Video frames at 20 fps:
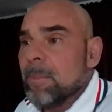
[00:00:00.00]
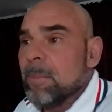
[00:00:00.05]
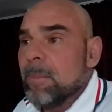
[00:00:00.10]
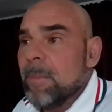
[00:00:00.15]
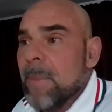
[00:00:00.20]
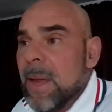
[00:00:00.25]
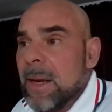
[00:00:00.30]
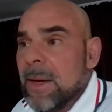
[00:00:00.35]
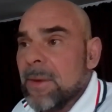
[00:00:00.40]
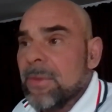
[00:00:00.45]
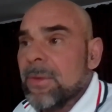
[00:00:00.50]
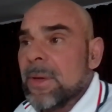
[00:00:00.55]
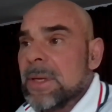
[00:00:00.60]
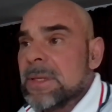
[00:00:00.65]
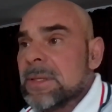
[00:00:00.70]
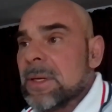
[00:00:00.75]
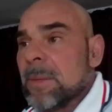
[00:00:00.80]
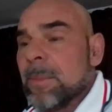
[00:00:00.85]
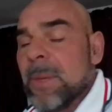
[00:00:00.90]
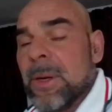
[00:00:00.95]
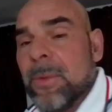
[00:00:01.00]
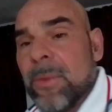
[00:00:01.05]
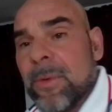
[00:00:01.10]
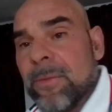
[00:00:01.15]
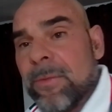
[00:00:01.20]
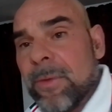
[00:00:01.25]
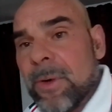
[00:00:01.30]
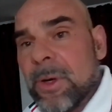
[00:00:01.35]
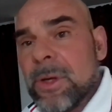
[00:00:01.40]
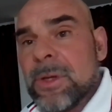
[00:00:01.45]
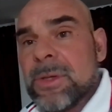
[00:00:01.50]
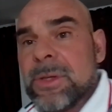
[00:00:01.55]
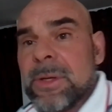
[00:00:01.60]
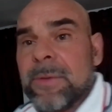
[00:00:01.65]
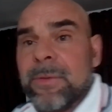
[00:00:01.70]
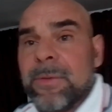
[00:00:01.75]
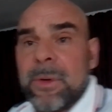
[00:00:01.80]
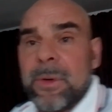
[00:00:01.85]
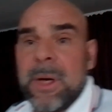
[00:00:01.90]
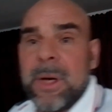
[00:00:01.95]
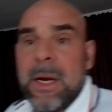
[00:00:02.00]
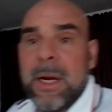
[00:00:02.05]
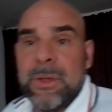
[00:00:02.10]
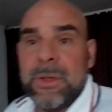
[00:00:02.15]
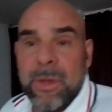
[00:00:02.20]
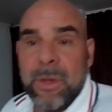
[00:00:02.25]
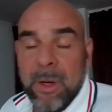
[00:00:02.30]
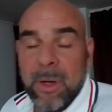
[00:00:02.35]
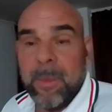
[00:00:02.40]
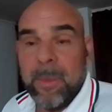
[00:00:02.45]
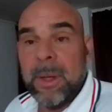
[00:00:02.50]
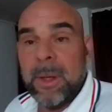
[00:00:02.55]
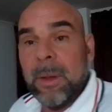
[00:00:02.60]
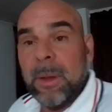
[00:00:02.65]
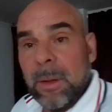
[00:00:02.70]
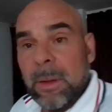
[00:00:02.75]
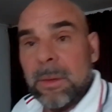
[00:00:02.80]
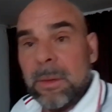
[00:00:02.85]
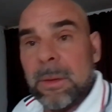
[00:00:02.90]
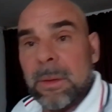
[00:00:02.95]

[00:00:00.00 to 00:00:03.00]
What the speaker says: many things can be reversed if they're not terminal.